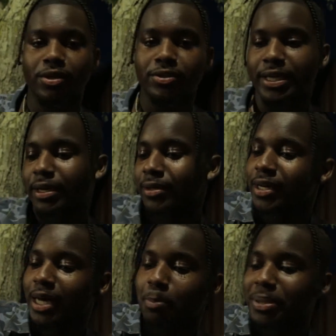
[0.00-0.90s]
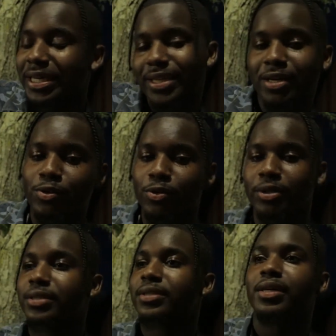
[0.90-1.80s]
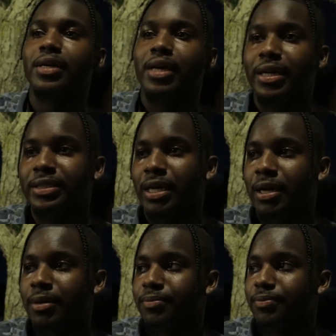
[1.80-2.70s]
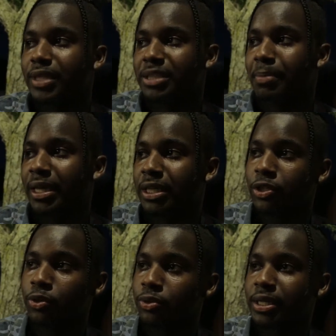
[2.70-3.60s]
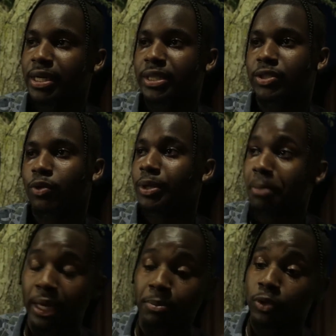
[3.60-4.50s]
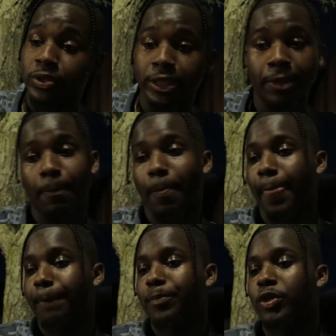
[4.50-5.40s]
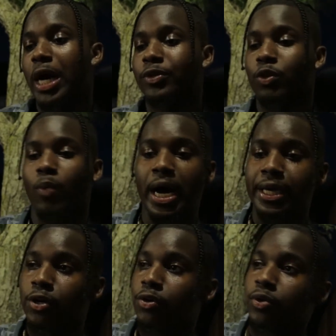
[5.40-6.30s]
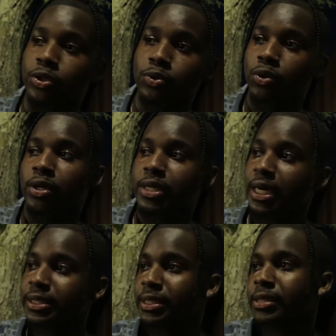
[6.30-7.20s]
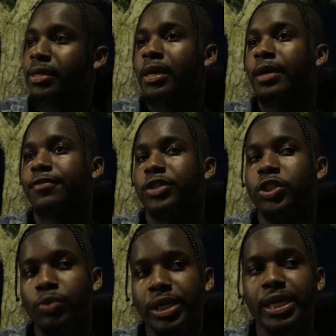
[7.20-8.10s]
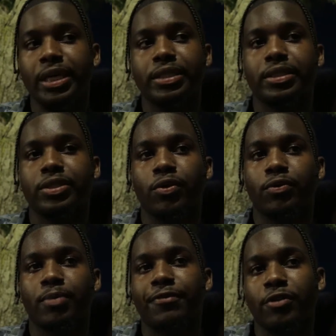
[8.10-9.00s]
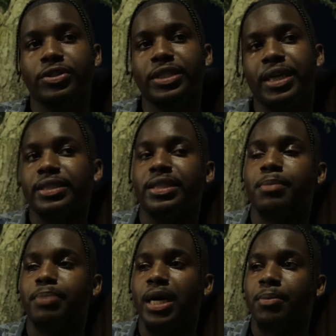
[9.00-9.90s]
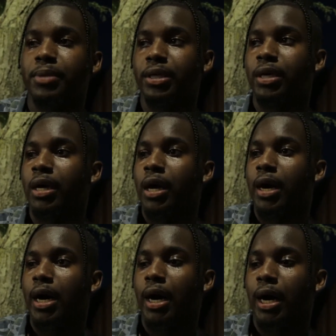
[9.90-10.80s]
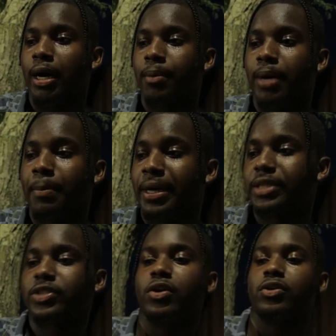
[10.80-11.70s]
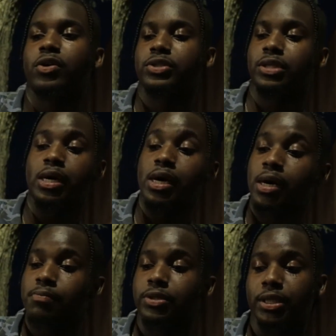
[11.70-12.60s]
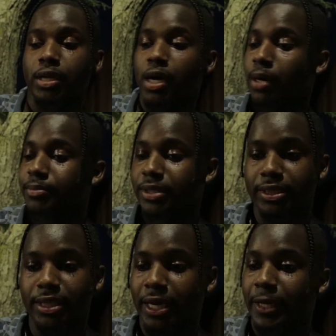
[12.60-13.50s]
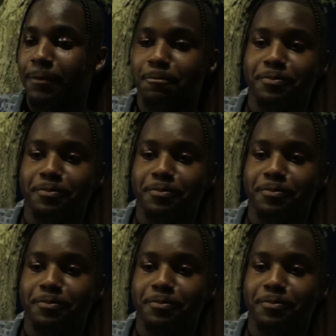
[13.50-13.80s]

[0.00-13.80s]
you know, it's like a peace headquarters. And it's mainly youth in there. So we make music. You know, I was a YO, a youth organizer, for 2 years. And so my first year at Teen Empowerment, I made this song called Salam. Salam's just like,